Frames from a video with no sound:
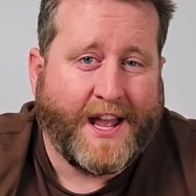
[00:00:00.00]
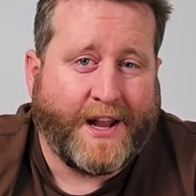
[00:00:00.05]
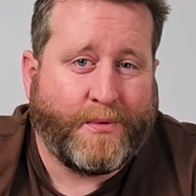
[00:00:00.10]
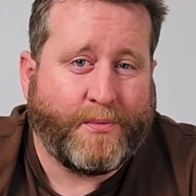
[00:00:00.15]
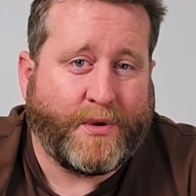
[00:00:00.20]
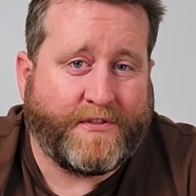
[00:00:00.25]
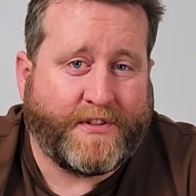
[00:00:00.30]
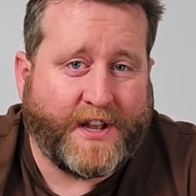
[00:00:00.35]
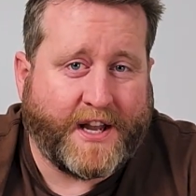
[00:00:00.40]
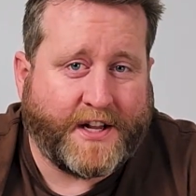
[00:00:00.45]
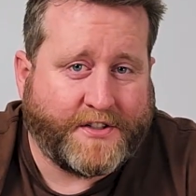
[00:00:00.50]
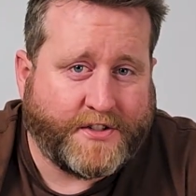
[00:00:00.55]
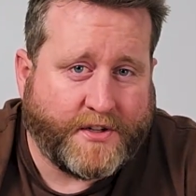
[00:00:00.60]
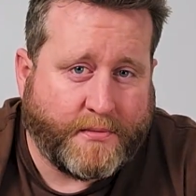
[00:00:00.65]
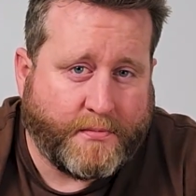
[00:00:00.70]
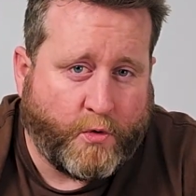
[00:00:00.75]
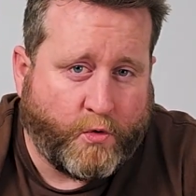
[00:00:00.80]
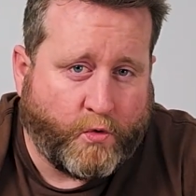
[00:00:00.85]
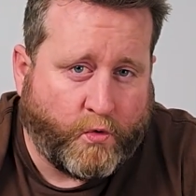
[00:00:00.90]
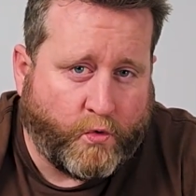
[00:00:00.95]
We've got
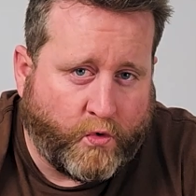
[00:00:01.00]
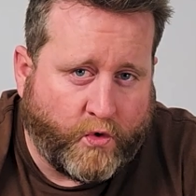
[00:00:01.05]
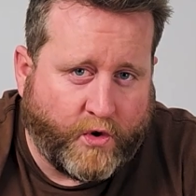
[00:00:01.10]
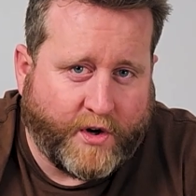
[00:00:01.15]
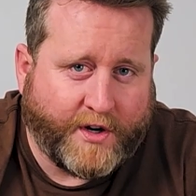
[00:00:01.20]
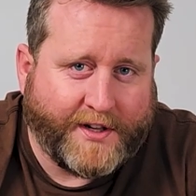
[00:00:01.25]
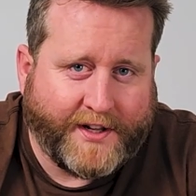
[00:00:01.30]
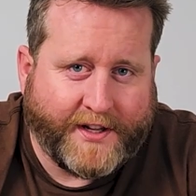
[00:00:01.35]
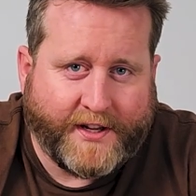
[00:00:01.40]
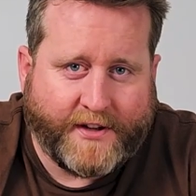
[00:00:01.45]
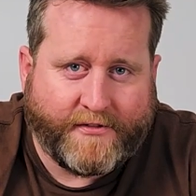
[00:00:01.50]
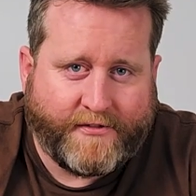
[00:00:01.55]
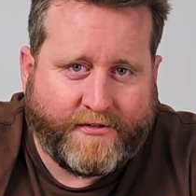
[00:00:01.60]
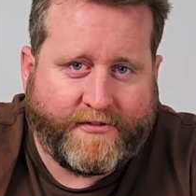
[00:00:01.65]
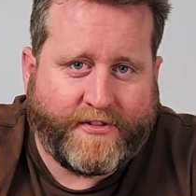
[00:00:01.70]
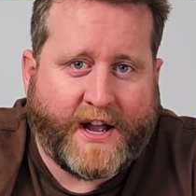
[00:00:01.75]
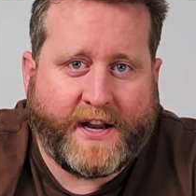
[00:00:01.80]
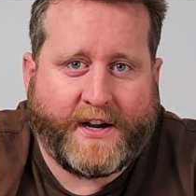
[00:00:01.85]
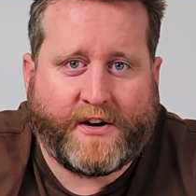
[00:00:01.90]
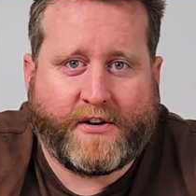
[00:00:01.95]
some really
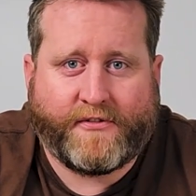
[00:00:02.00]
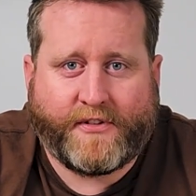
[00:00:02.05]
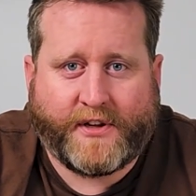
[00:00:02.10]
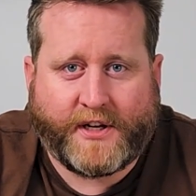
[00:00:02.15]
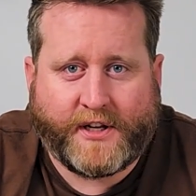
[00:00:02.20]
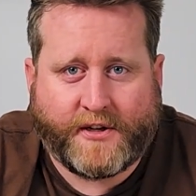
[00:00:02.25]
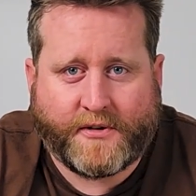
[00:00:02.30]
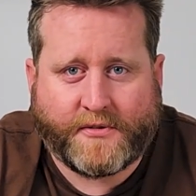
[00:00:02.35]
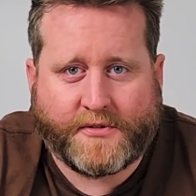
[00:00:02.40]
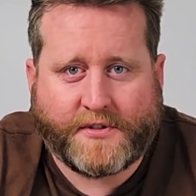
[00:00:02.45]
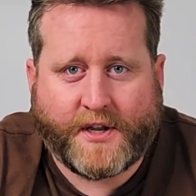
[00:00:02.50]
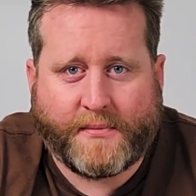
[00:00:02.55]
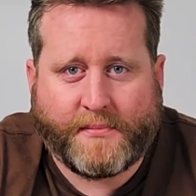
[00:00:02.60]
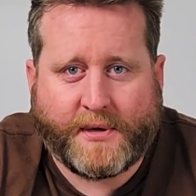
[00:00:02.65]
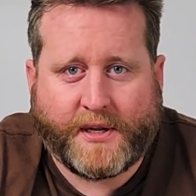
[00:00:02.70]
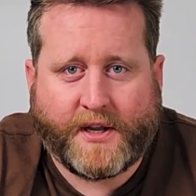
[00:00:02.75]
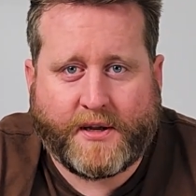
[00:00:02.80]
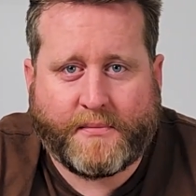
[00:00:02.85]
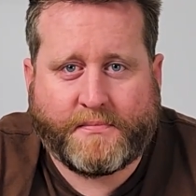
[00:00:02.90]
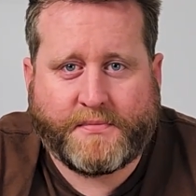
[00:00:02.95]
fire videos
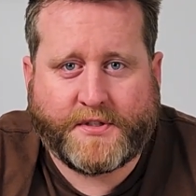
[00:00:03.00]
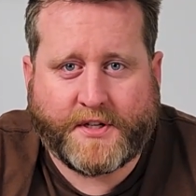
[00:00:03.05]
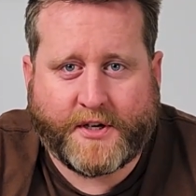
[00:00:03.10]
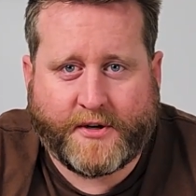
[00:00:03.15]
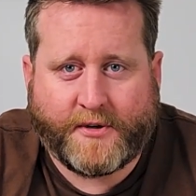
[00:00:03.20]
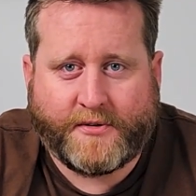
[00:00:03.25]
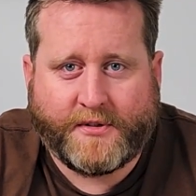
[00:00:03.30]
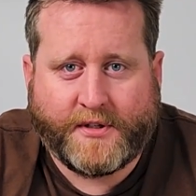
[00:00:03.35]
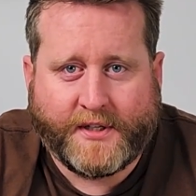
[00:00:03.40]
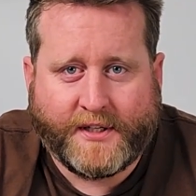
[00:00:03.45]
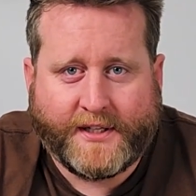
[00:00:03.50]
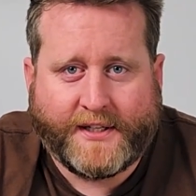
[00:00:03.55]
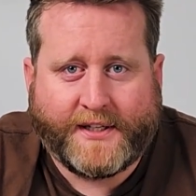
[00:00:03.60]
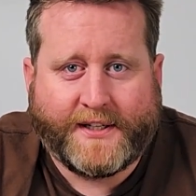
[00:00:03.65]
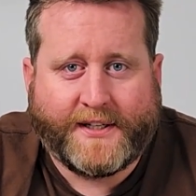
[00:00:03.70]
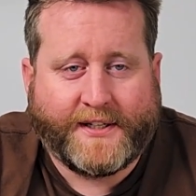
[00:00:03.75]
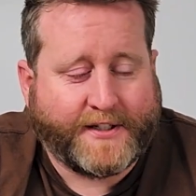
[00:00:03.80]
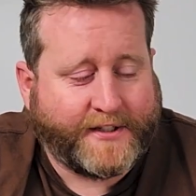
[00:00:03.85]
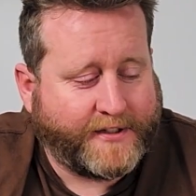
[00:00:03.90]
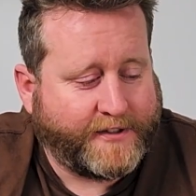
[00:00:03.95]
coming up, so
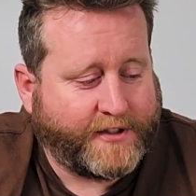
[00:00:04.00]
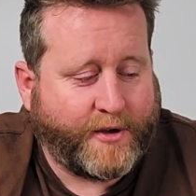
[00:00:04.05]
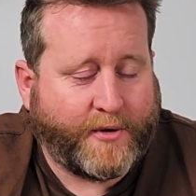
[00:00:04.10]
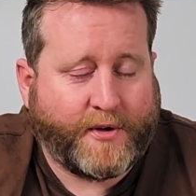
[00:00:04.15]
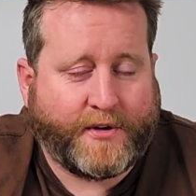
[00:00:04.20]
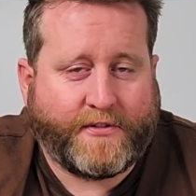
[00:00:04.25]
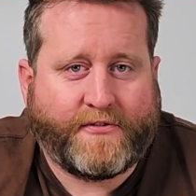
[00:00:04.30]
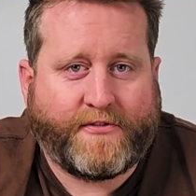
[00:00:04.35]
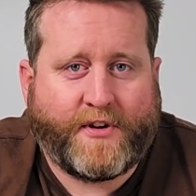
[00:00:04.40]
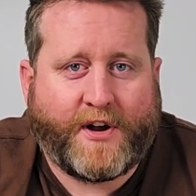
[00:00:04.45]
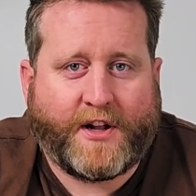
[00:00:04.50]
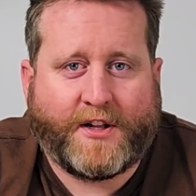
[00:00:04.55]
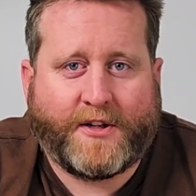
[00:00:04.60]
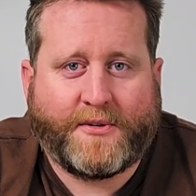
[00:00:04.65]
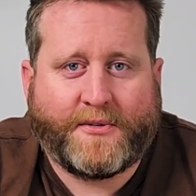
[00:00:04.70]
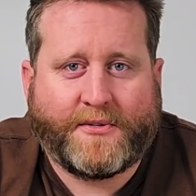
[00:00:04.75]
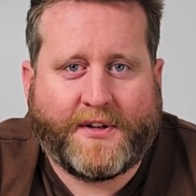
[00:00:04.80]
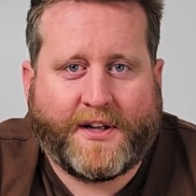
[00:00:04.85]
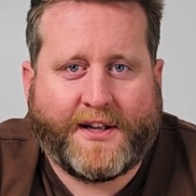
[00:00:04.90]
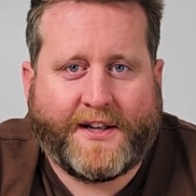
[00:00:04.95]
go ahead and
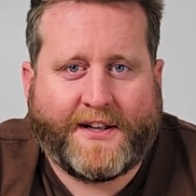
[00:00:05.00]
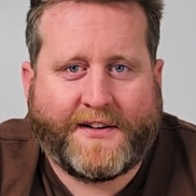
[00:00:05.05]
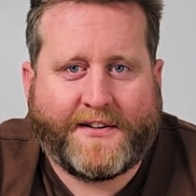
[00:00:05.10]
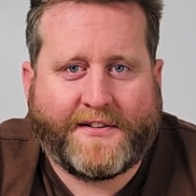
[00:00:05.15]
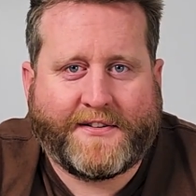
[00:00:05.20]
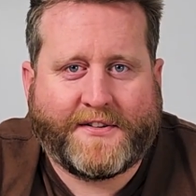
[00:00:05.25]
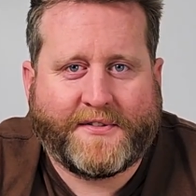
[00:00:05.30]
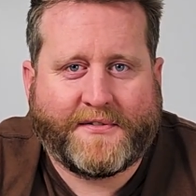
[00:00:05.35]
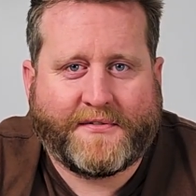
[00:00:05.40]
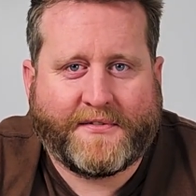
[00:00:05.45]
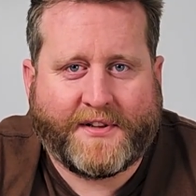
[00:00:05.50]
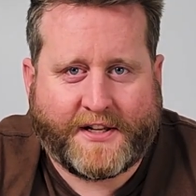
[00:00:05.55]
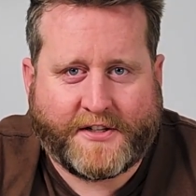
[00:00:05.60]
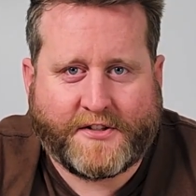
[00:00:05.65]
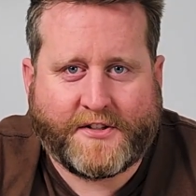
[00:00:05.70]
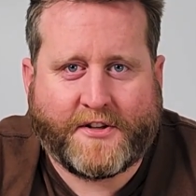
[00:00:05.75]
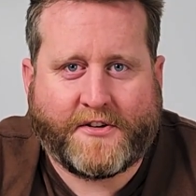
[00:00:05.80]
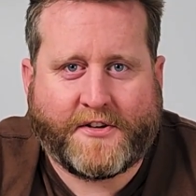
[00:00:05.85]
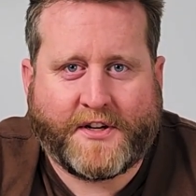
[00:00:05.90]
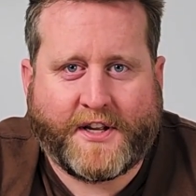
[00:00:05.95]
follow, and
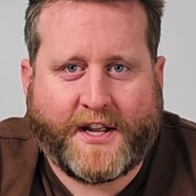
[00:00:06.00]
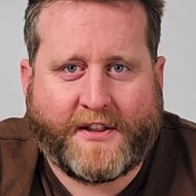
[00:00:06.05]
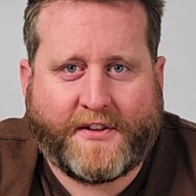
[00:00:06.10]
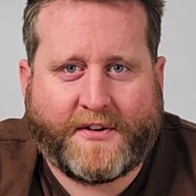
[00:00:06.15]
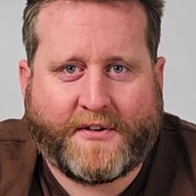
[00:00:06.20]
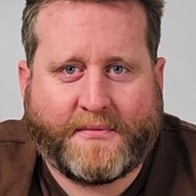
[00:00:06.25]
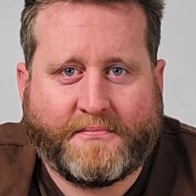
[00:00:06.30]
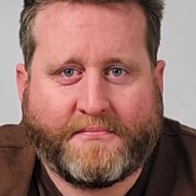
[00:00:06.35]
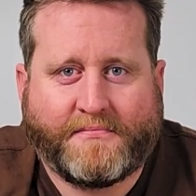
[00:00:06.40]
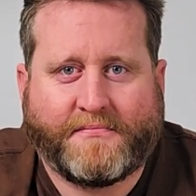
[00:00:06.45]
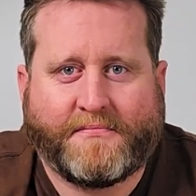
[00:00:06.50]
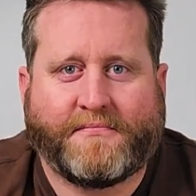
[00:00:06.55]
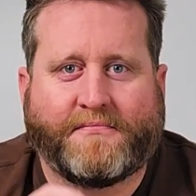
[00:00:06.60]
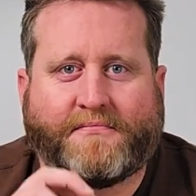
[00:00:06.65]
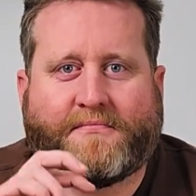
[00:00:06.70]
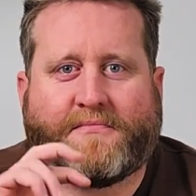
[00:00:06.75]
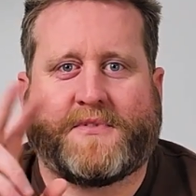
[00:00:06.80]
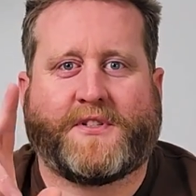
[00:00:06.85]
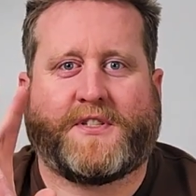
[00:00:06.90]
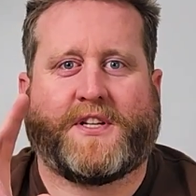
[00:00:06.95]
let's learn together.
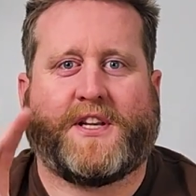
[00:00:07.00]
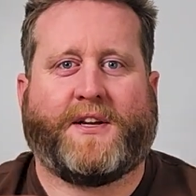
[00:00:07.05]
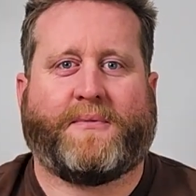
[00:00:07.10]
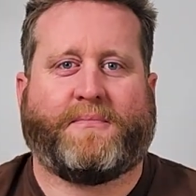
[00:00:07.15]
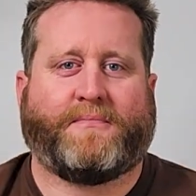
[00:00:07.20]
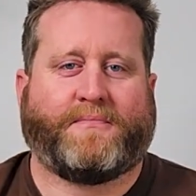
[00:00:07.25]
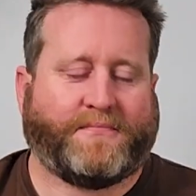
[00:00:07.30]
See ya.